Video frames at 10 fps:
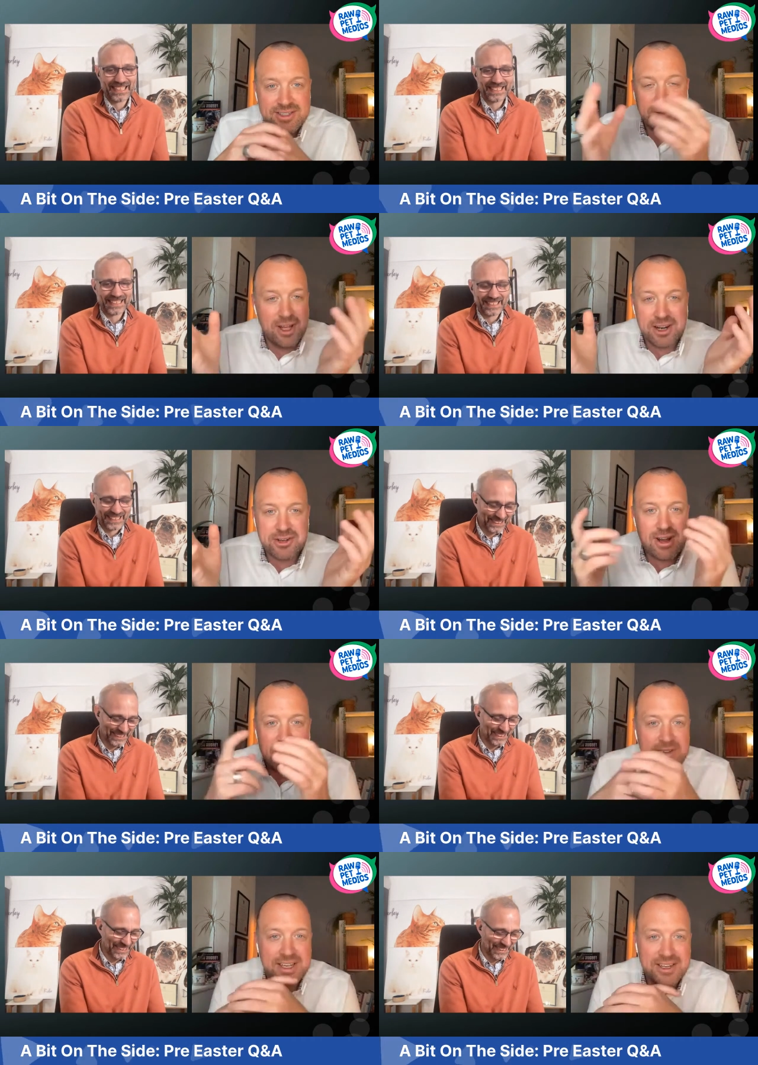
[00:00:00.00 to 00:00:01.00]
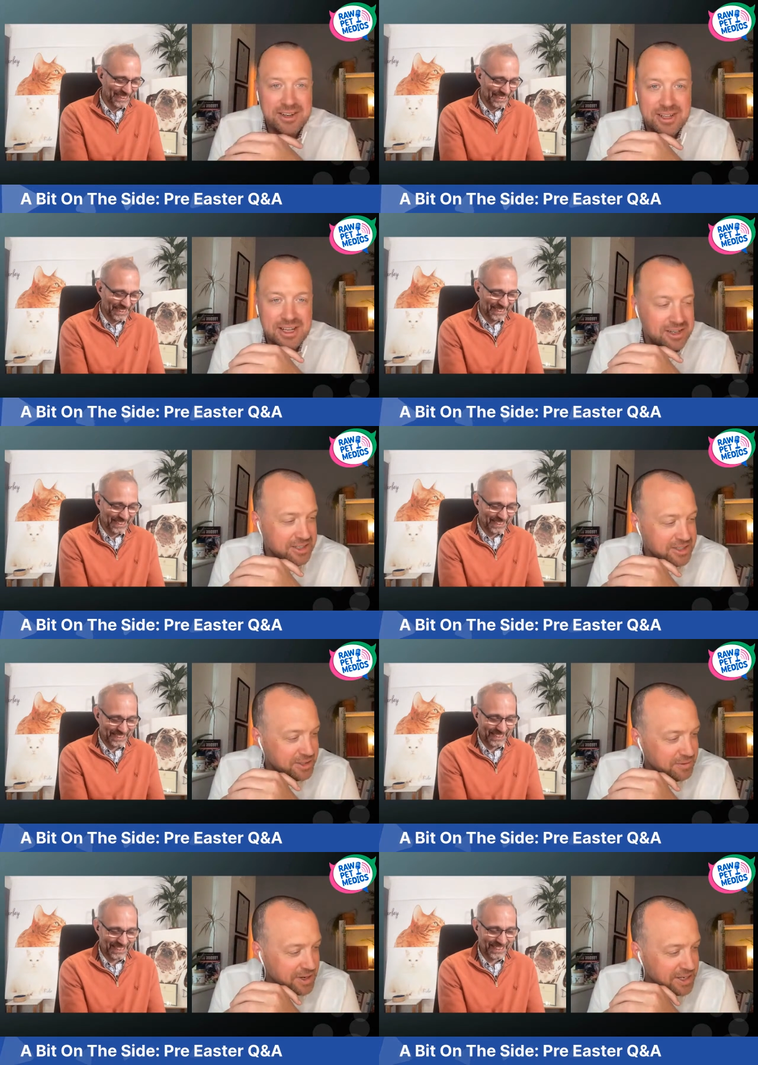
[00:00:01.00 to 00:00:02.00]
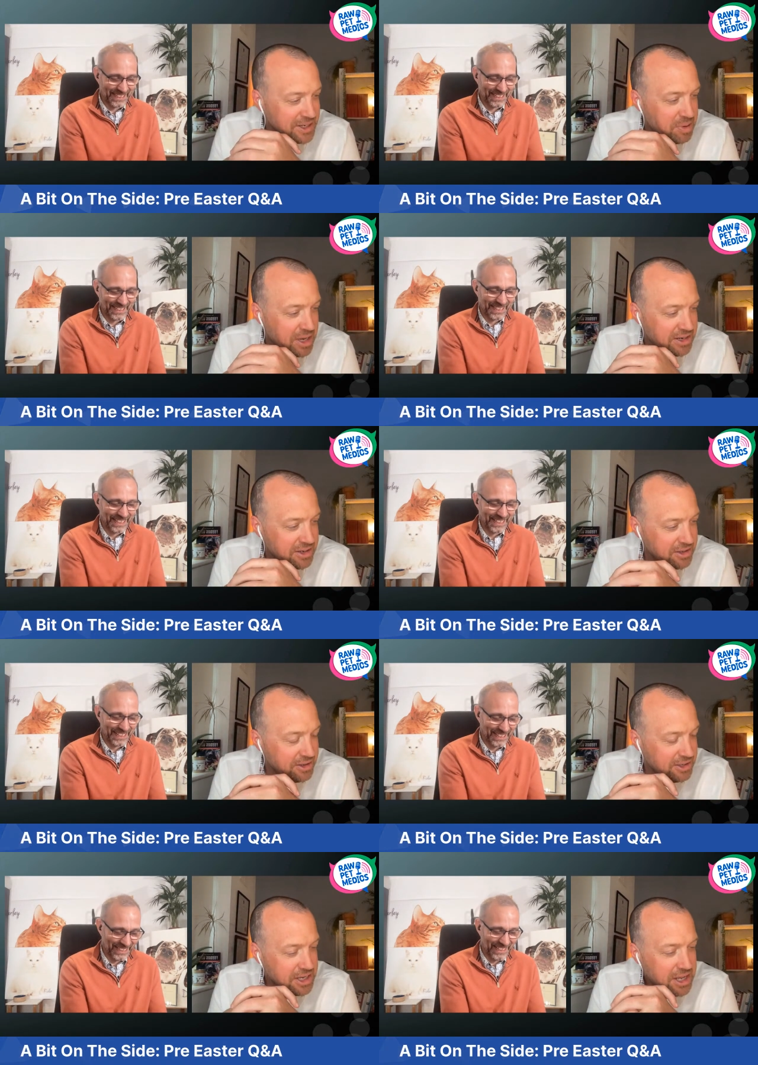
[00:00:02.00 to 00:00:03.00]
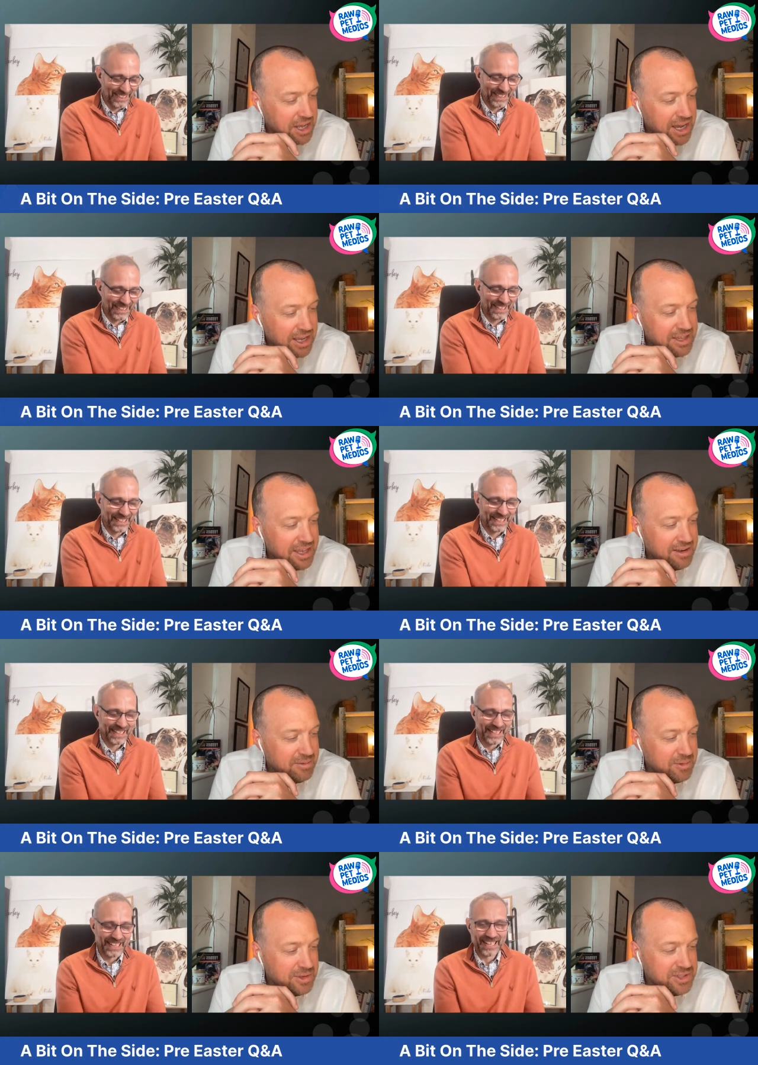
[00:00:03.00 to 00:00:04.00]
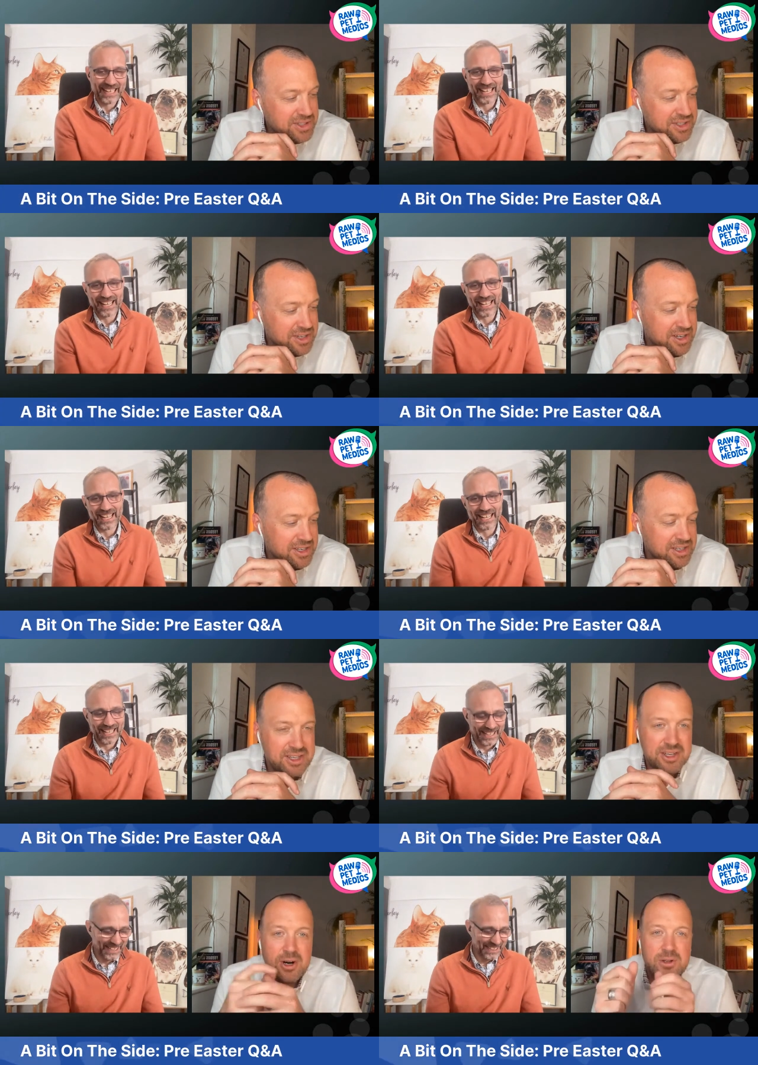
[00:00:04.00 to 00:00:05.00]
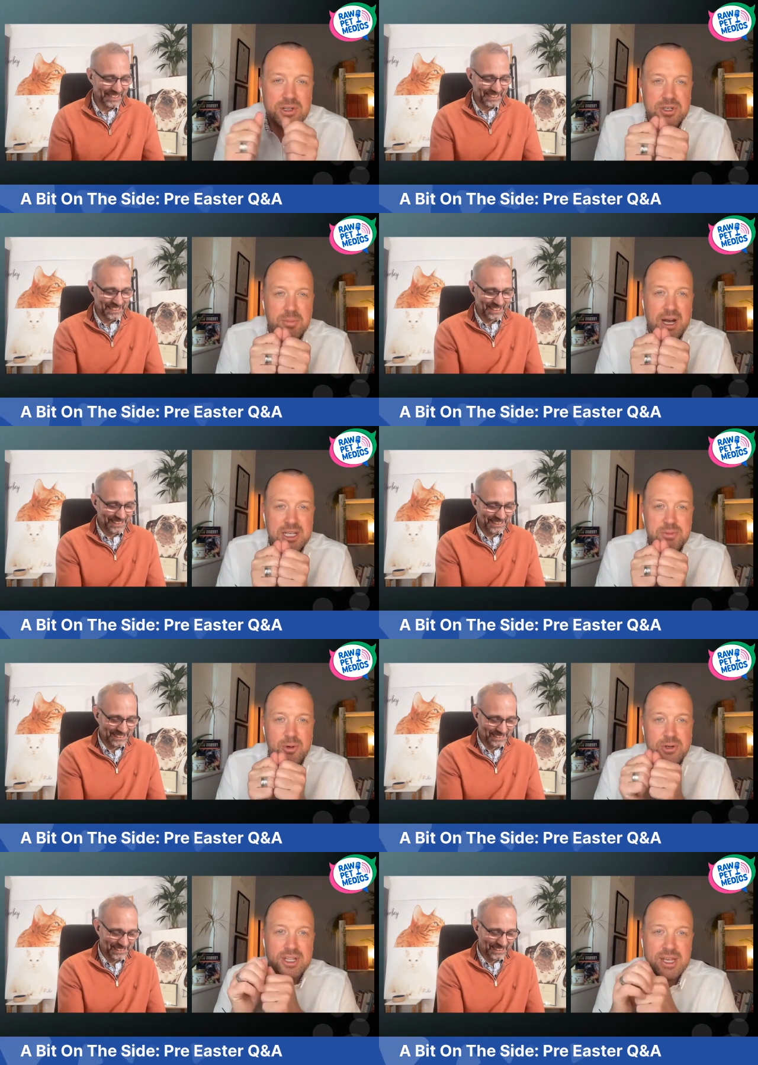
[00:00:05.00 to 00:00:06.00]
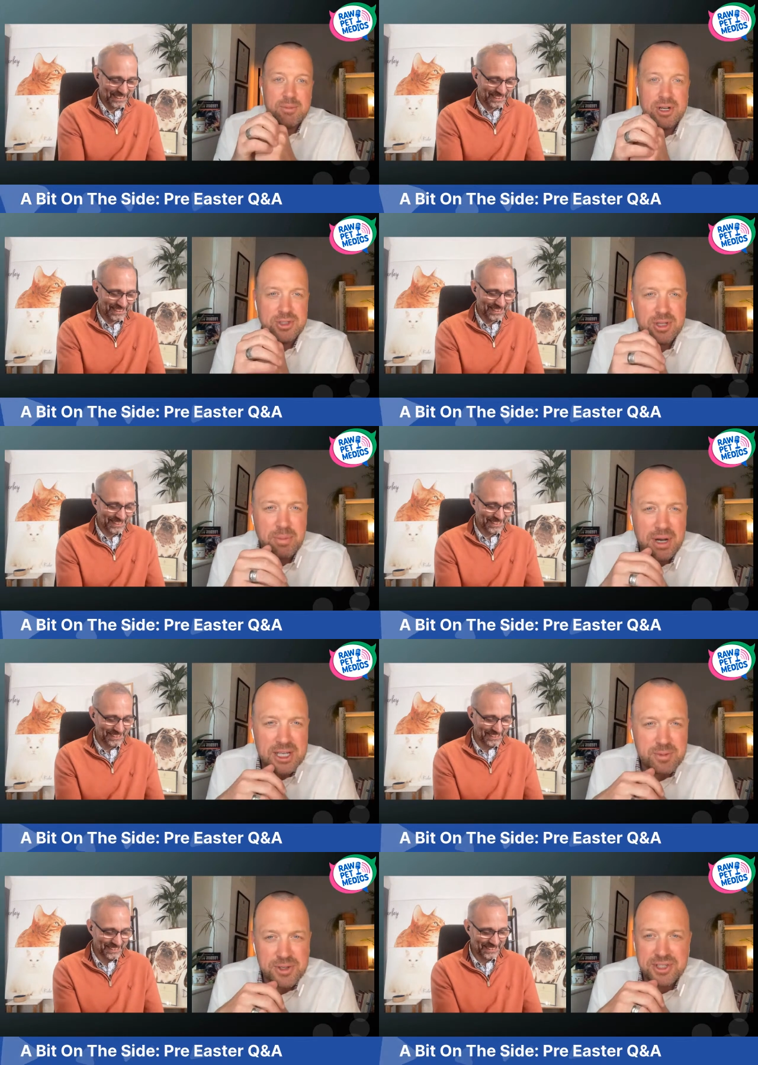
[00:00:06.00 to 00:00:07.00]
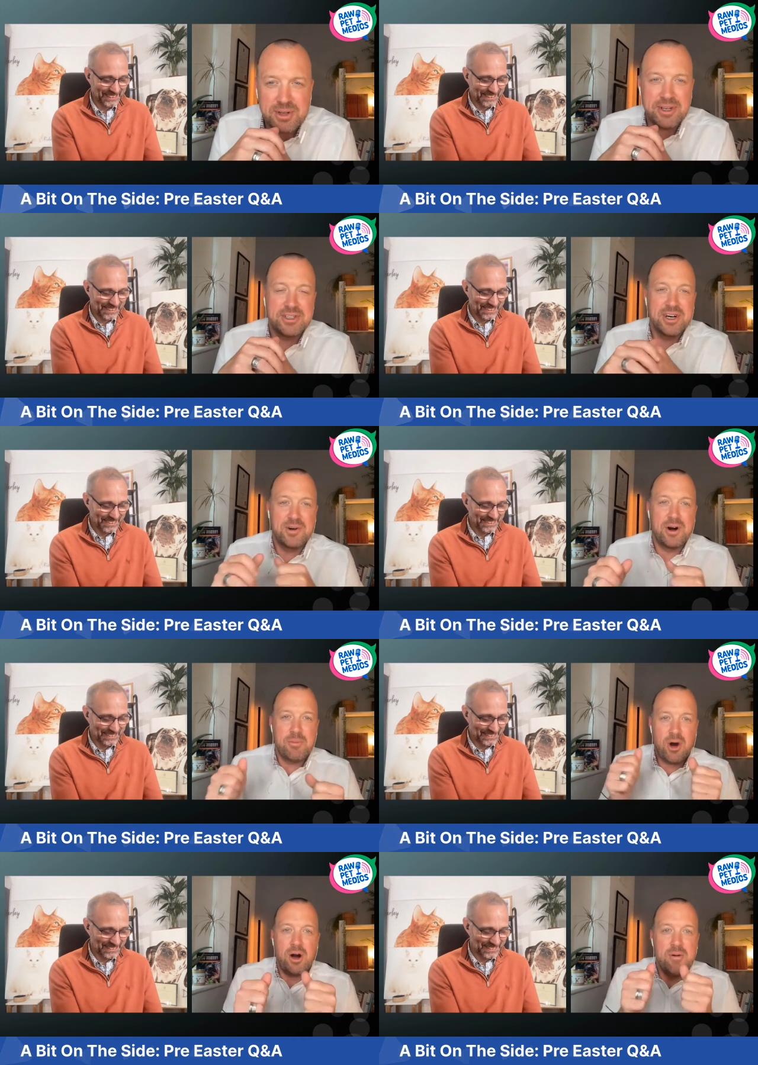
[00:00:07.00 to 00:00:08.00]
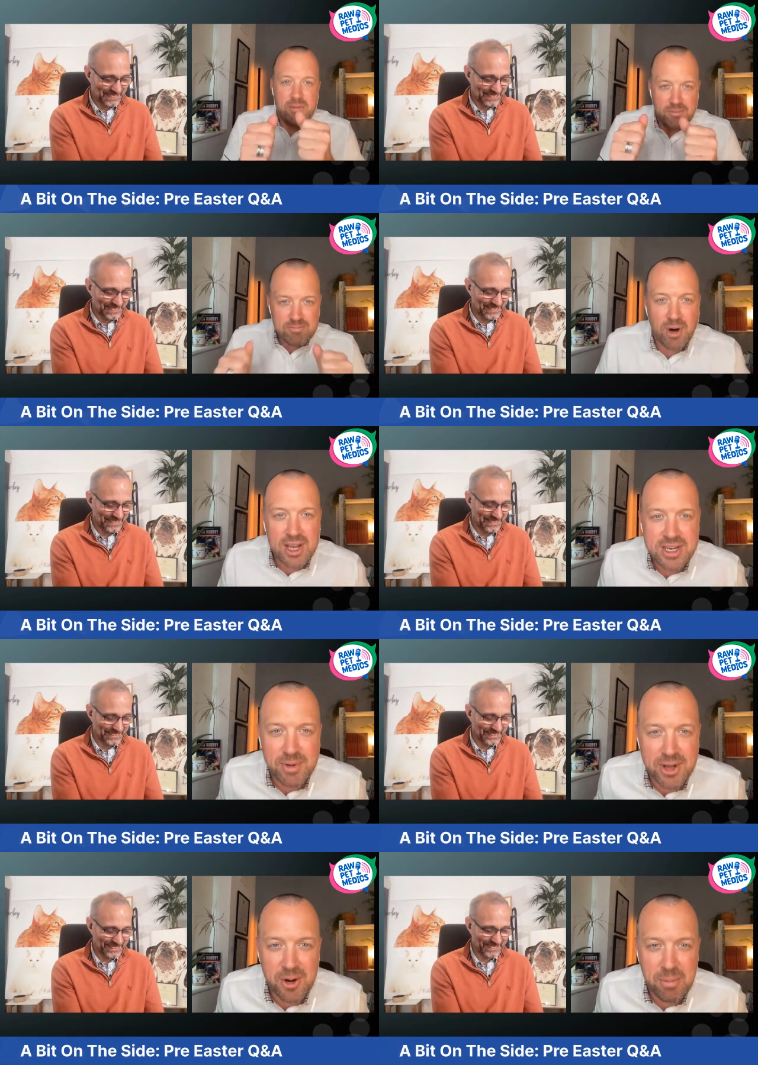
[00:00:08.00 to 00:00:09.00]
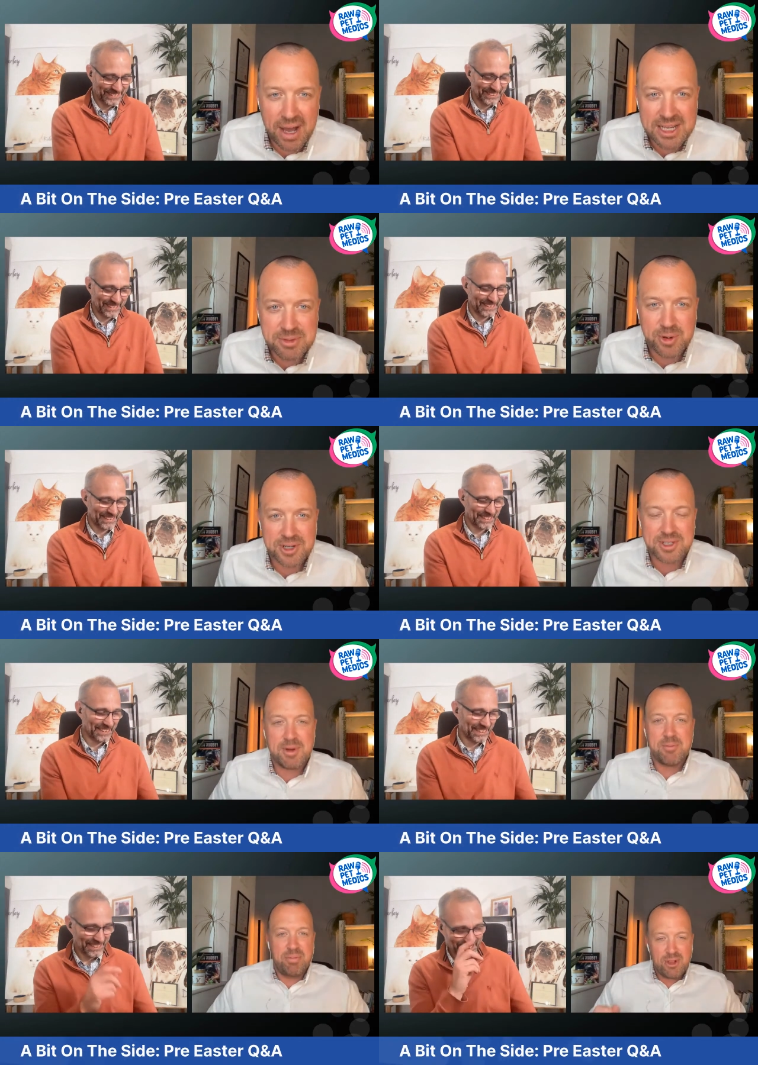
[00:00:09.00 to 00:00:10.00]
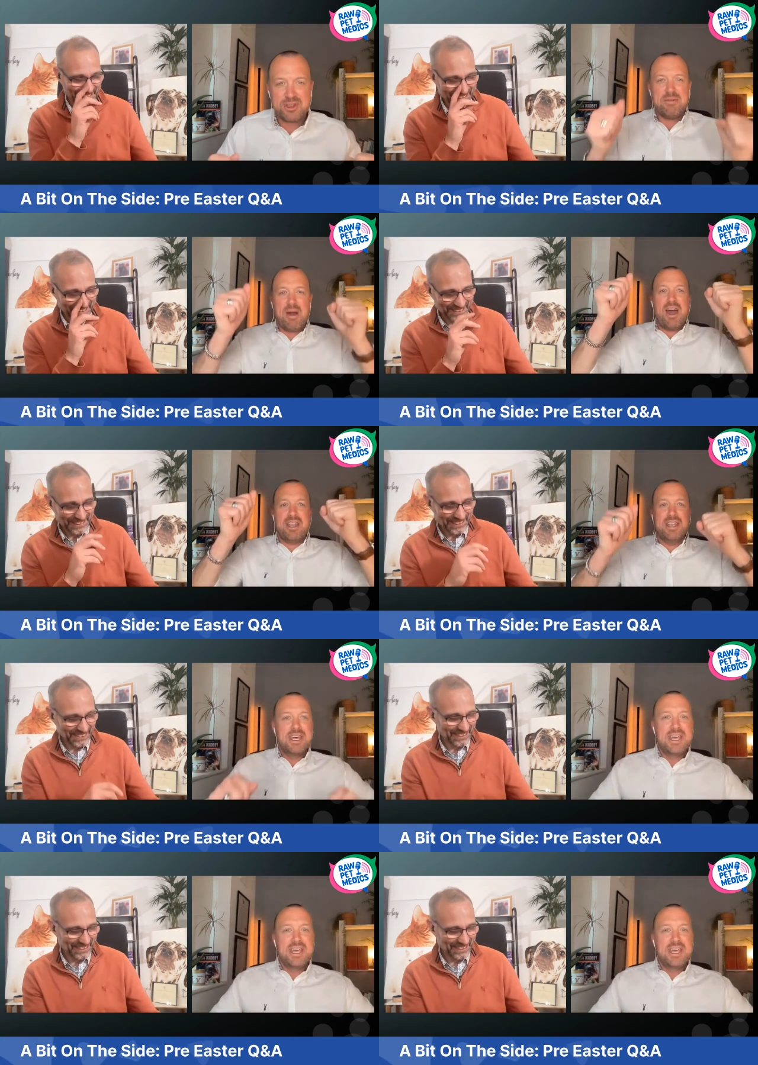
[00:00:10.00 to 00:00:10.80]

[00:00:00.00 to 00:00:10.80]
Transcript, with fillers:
Speaker 1: do a lot of traveling and all that kind of stuff, very independent. I thought, and then once you kind of you, you, hold onto your passport, Elaine minds all the passports, and I'm like, no, I'm I'm minding my own passport. I'm a bloody man,